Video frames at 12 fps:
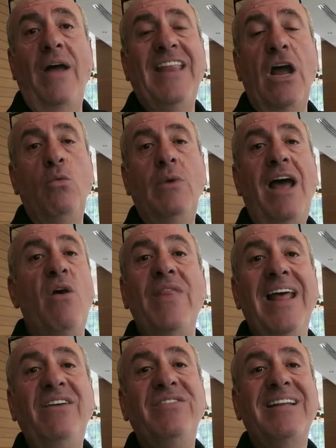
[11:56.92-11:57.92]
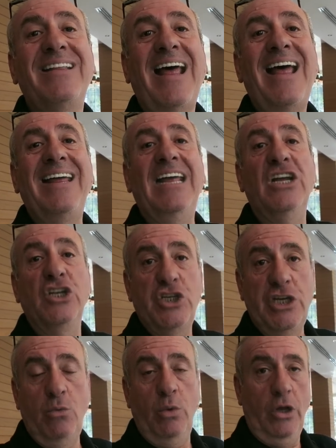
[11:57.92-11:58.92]
don't know, neither do they,
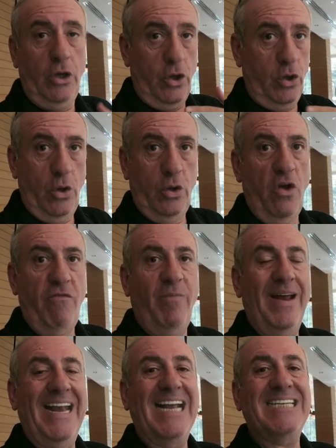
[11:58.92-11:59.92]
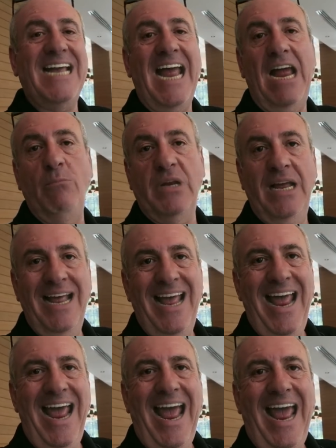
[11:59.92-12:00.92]
until you've been examined,
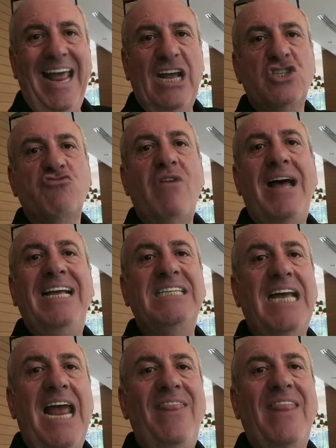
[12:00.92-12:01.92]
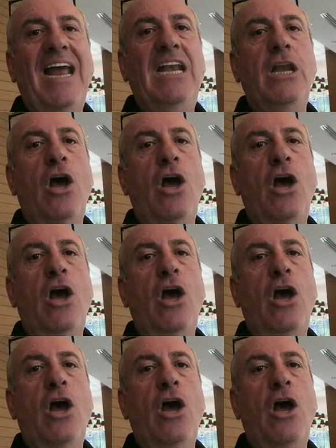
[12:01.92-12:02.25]
x-rays, and they